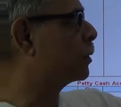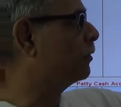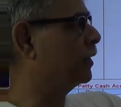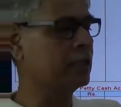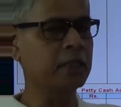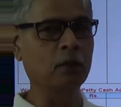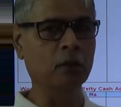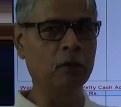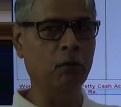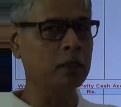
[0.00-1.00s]
profit is equal
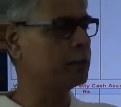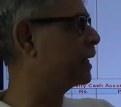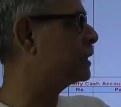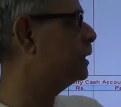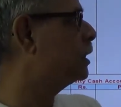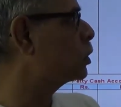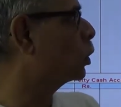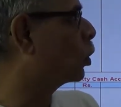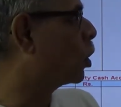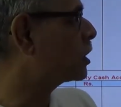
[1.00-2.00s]
to invoice price,
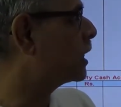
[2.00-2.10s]
so cost